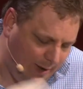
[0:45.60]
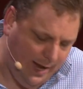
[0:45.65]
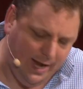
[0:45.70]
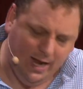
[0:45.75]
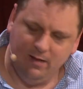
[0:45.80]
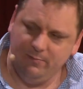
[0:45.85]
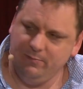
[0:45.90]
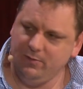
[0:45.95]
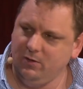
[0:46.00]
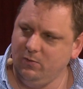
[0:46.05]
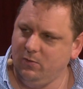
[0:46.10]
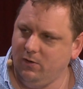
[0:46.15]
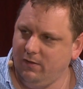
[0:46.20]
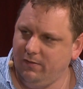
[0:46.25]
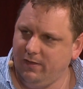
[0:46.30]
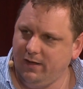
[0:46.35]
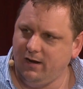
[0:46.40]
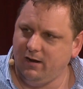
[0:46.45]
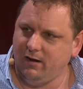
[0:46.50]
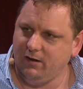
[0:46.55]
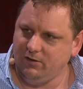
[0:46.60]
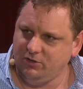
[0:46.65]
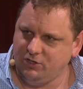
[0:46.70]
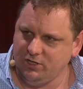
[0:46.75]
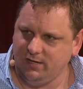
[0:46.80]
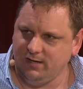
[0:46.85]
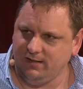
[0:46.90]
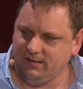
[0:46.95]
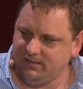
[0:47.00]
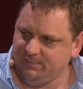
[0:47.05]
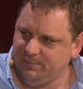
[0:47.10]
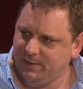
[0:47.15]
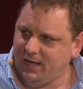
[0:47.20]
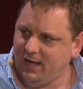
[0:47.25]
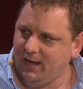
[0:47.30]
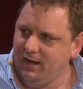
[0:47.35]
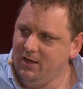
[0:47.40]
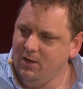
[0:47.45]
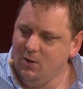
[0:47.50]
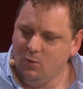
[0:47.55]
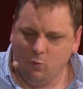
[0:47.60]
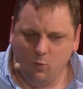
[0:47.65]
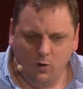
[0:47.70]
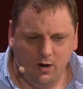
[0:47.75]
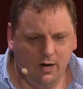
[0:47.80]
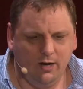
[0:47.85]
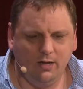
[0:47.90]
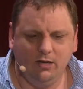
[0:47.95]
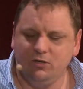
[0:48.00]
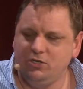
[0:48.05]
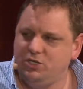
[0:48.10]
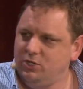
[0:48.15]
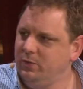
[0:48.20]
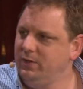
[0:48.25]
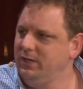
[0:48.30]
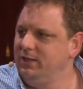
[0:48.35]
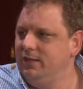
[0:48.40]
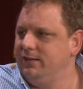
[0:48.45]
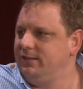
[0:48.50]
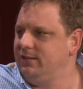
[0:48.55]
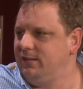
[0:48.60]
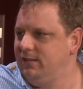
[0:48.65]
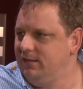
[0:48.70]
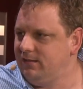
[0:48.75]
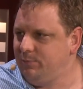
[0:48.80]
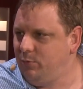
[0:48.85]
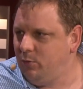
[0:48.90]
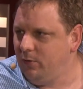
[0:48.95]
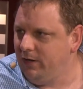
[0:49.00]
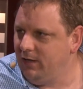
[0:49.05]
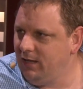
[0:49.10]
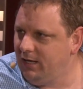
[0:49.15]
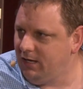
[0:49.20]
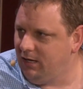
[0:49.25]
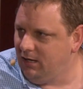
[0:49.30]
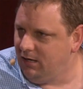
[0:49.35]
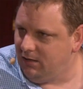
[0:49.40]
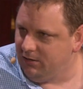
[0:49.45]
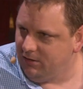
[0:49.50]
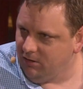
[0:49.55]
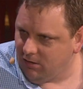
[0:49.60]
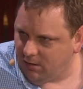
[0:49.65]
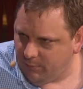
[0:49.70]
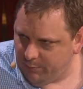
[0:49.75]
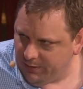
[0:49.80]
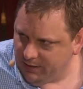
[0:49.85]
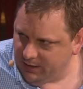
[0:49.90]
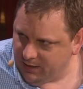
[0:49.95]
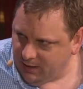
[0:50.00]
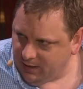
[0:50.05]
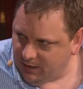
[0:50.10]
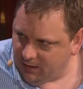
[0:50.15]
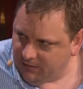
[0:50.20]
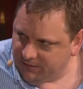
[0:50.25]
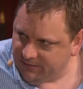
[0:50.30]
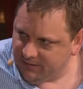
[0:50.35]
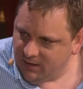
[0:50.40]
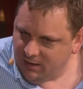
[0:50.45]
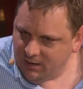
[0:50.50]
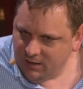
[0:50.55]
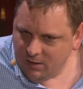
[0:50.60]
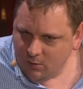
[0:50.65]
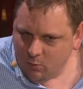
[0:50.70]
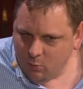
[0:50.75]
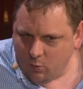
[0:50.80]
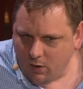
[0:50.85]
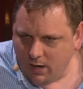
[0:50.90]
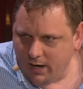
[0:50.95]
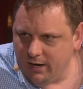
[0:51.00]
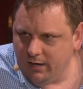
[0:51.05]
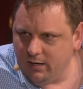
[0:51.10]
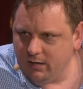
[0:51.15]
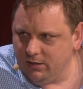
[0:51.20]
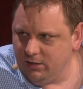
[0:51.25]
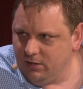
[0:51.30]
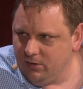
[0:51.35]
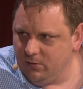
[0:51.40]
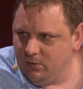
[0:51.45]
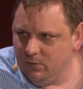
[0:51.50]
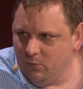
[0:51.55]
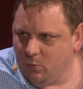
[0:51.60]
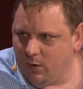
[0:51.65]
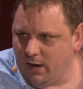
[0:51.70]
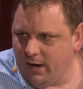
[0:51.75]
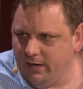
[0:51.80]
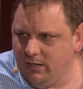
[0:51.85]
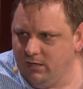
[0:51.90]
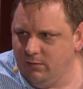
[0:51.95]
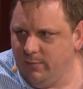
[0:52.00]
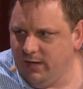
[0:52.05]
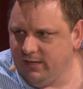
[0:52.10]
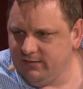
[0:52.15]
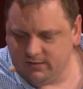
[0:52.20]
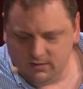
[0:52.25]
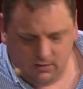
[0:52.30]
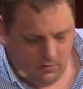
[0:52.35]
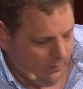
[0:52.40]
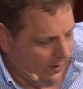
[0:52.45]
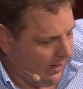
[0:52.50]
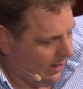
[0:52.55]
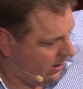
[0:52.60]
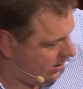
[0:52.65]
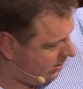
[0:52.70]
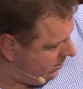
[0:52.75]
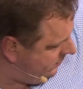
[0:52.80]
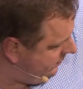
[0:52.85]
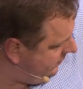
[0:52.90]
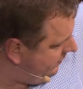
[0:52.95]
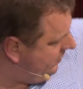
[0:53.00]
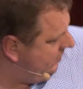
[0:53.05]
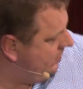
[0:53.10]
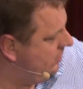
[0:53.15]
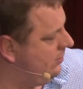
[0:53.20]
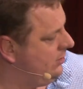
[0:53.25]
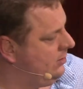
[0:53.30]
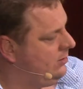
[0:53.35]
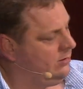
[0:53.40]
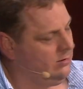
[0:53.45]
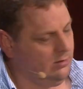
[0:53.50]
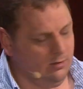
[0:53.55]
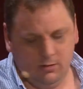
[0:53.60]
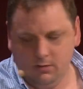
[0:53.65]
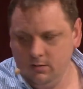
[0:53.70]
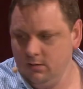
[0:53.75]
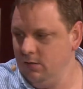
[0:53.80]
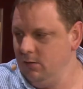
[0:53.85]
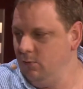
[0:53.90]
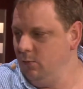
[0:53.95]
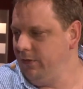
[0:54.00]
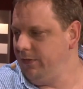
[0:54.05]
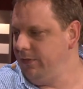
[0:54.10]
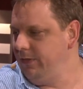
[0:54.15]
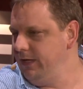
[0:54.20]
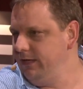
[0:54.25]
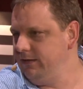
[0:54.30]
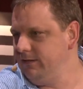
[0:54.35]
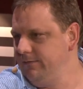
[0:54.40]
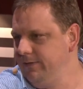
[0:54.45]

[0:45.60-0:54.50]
bam, you are there. You're Johnny on the spot. Why are you doing this at this point? Like you know, you know you're all billionaires. why are you Why are you messing around with these